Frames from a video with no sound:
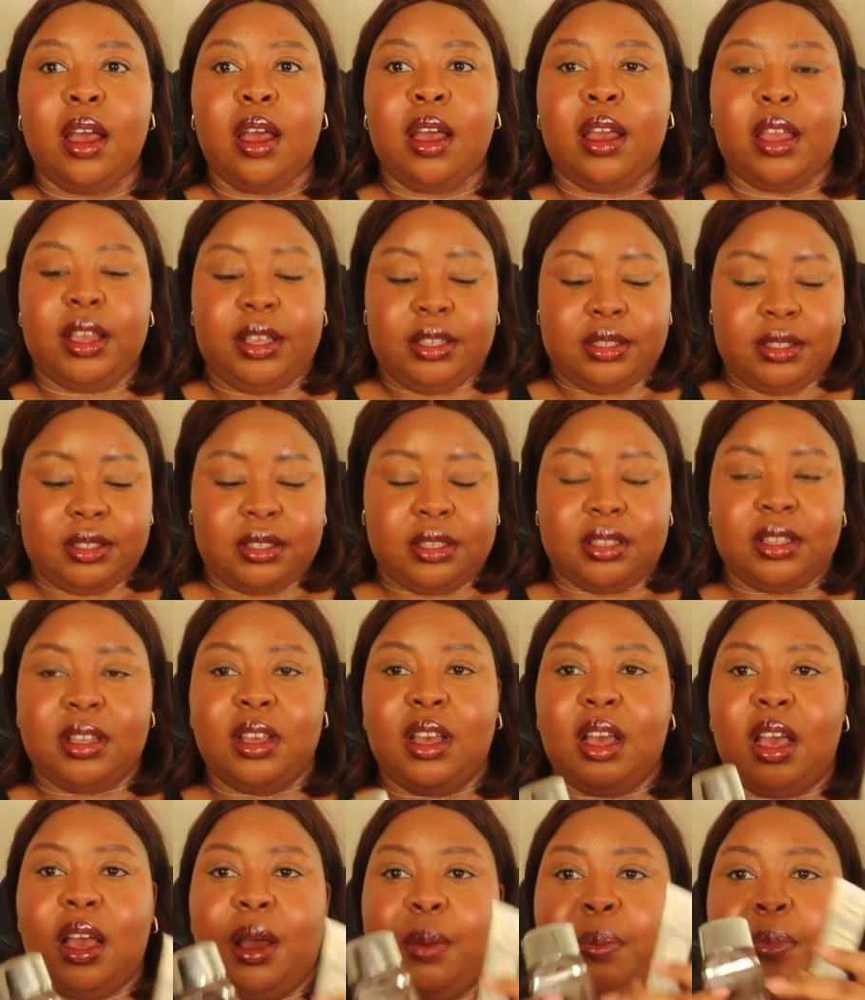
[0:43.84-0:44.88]
is
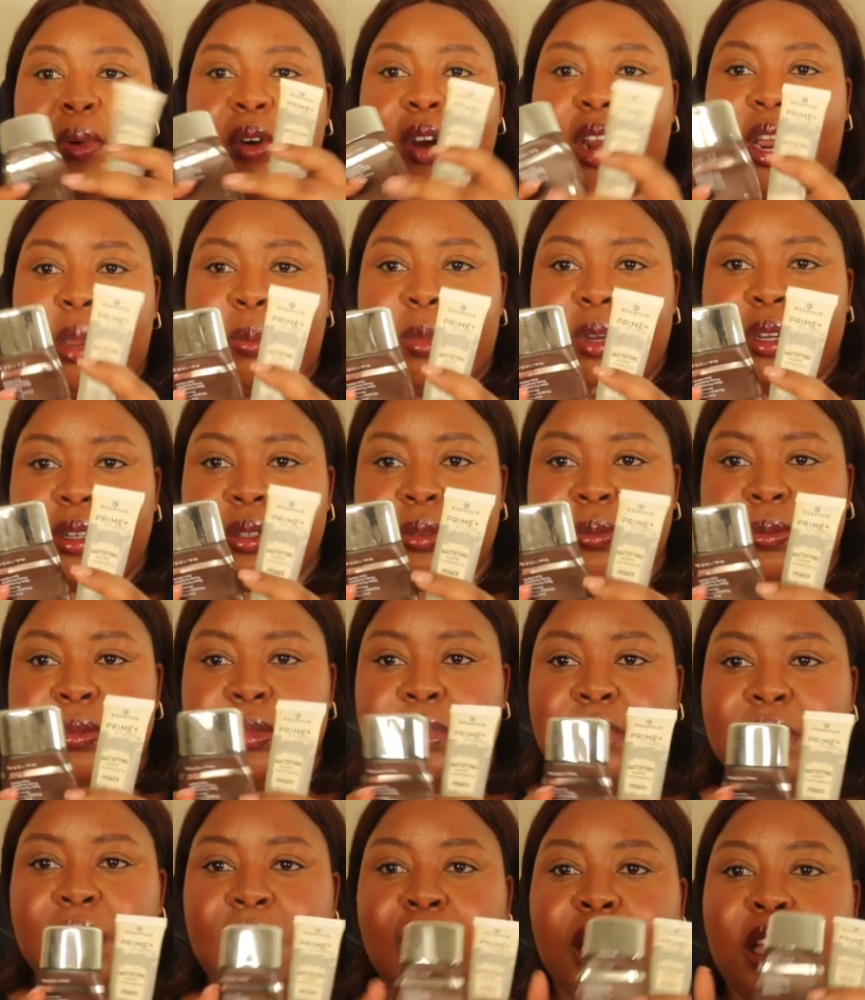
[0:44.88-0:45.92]
a primer.
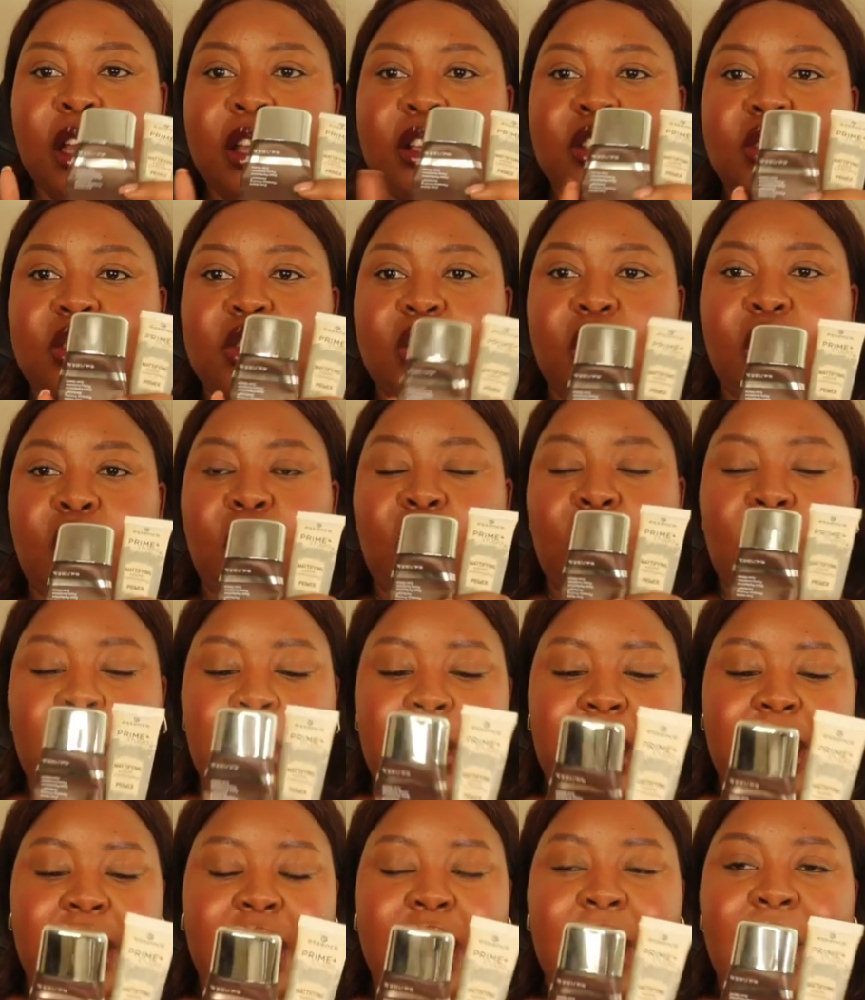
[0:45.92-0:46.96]
So
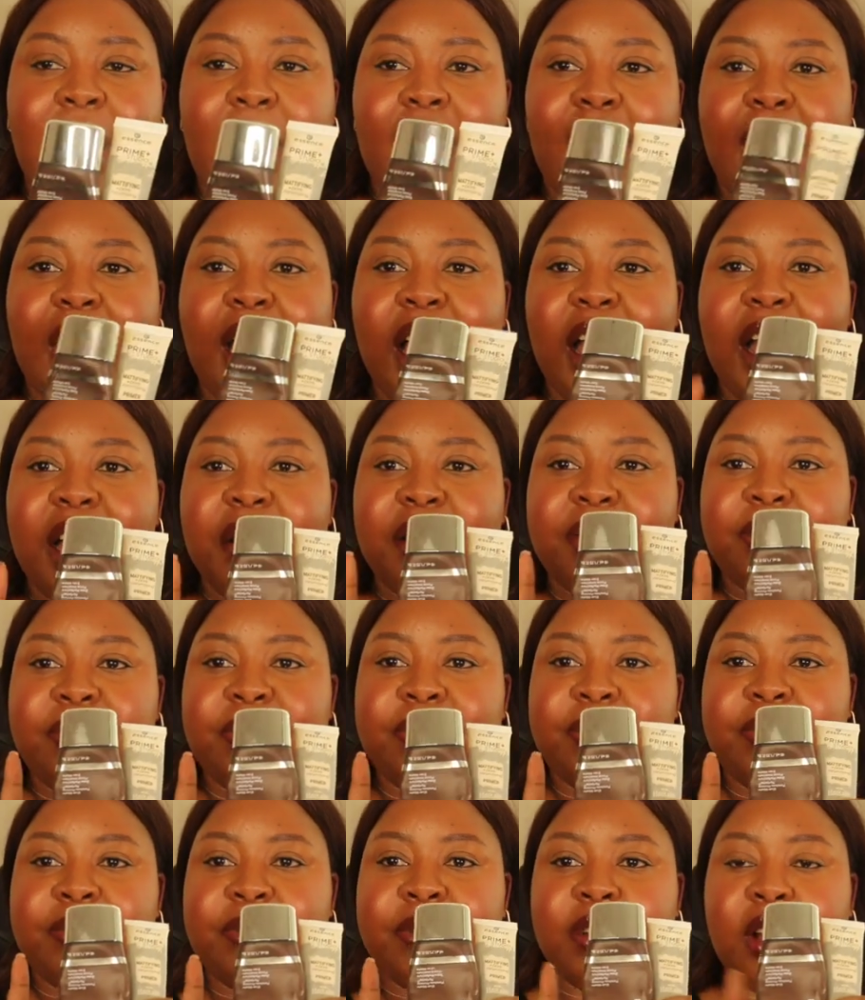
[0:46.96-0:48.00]
here I
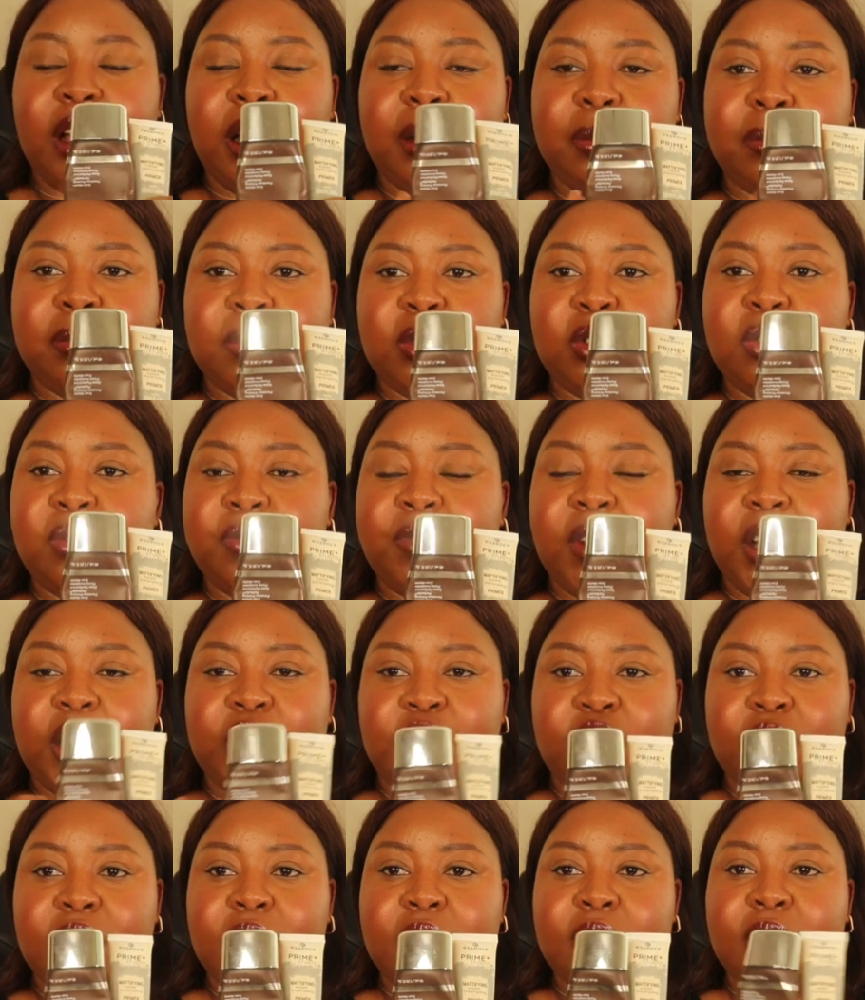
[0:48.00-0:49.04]
have two
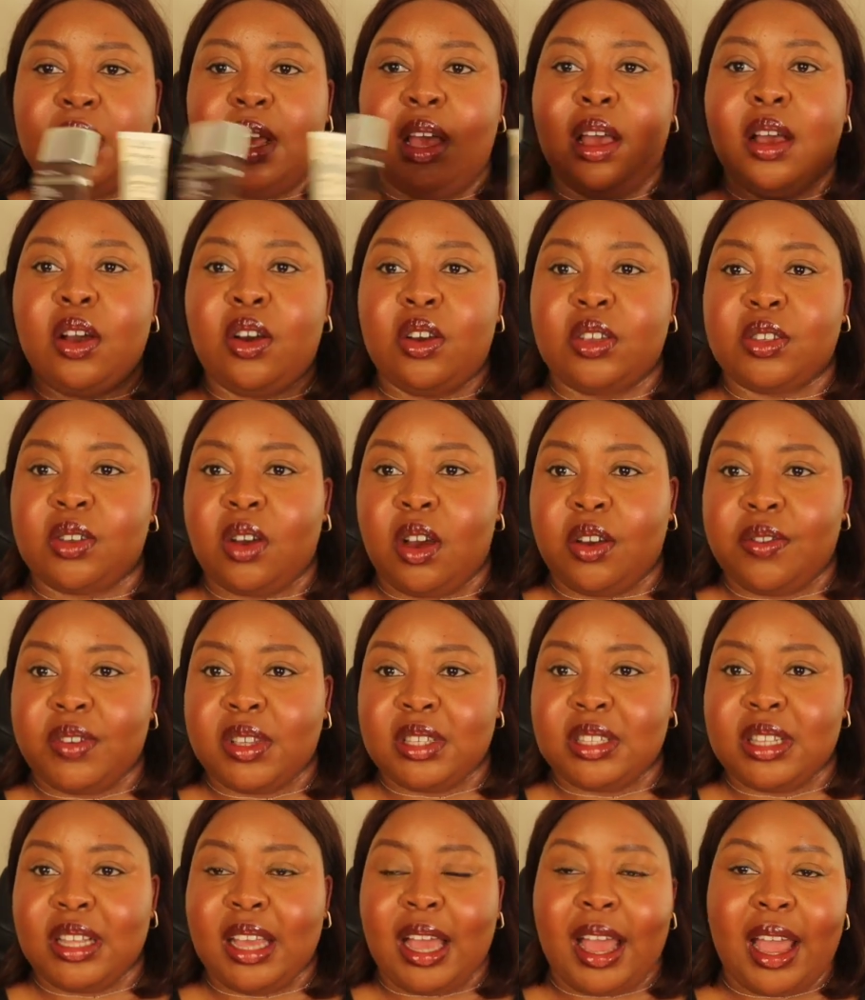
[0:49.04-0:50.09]
versions because
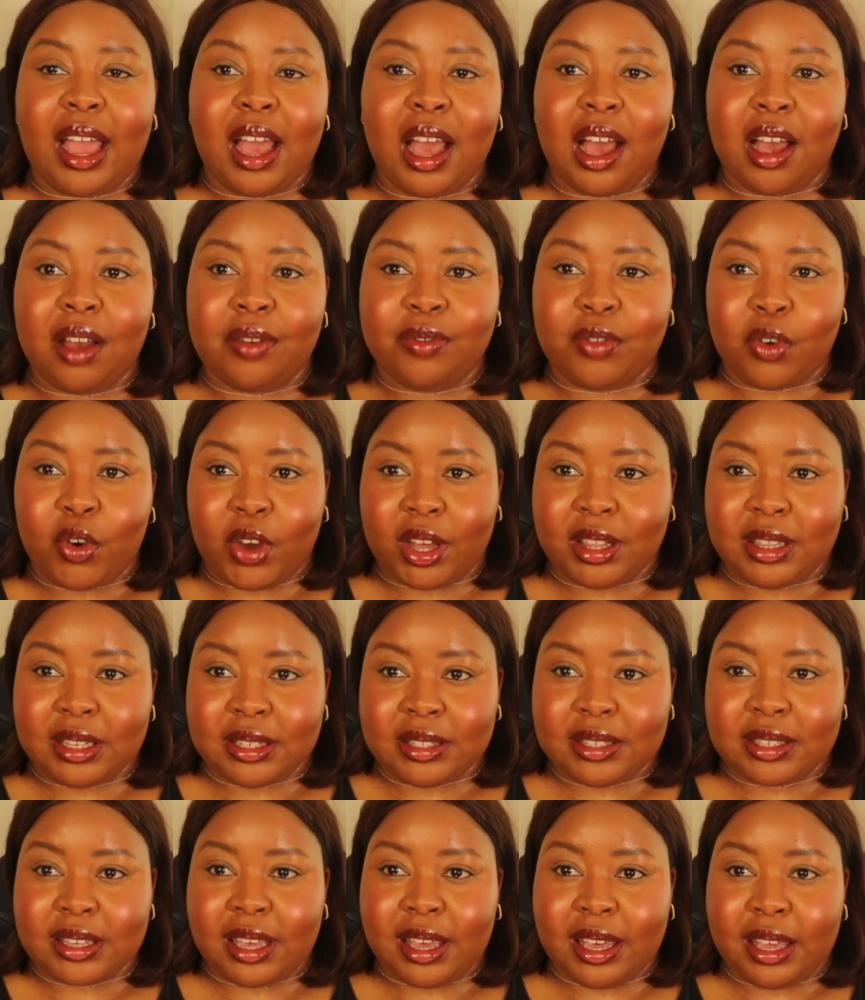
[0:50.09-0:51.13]
obviously I have oily
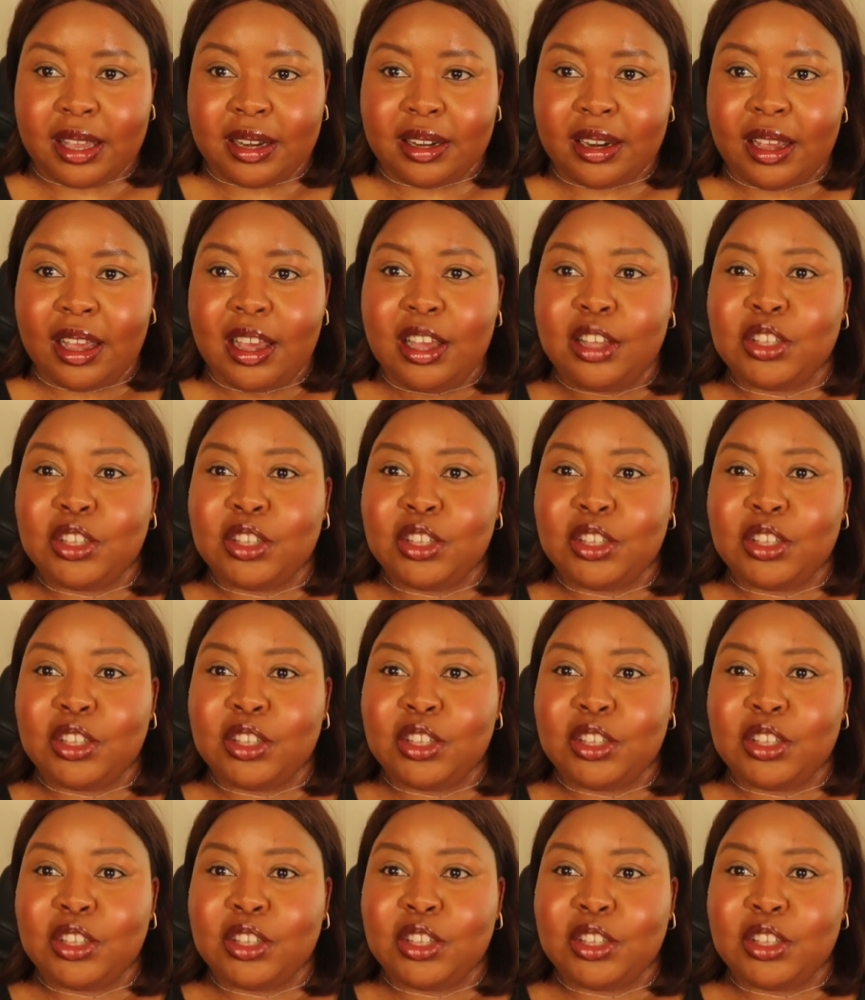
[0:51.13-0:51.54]
skin.